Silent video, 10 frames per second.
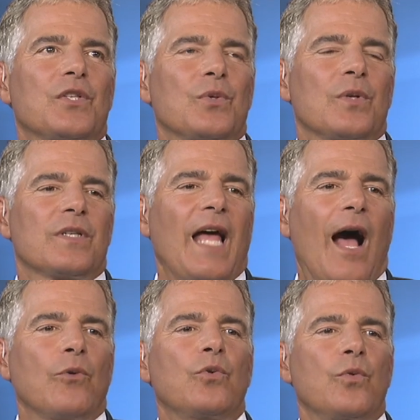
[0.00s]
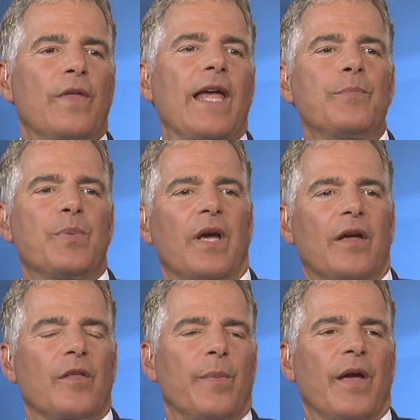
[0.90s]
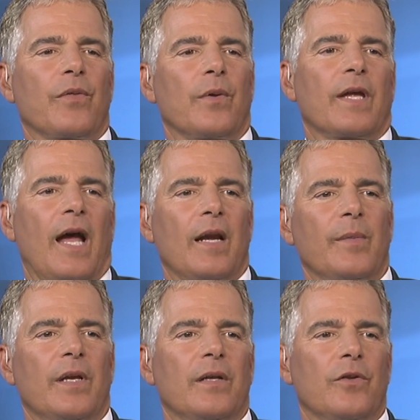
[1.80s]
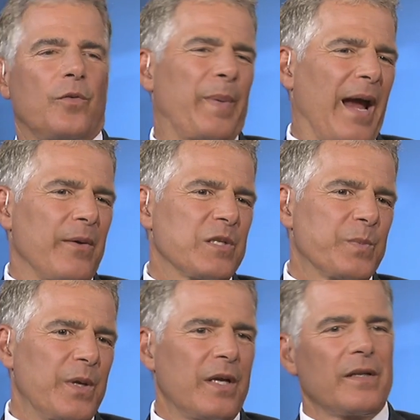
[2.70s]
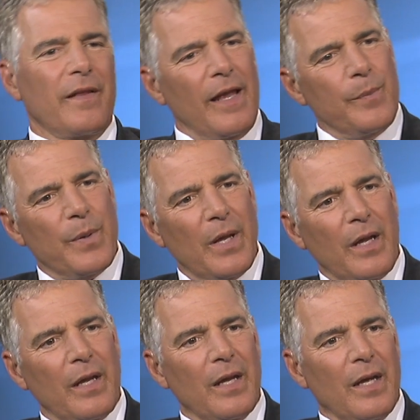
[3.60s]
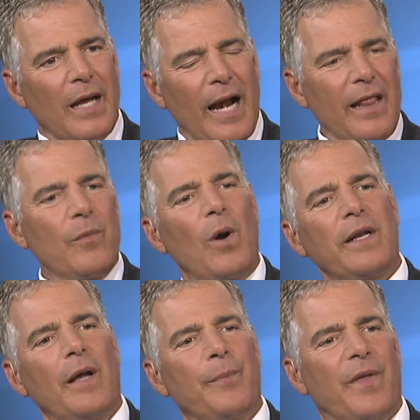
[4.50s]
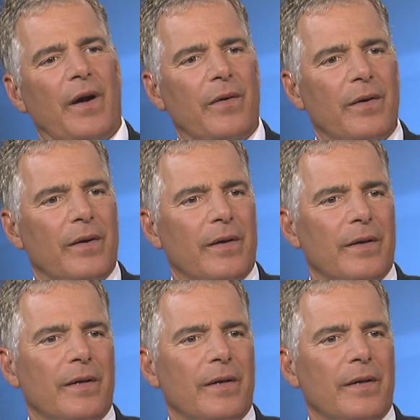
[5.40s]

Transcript: students, how do they pick the Panther Academy? Do their parents pick? Do they pick? How do they wind up there? They came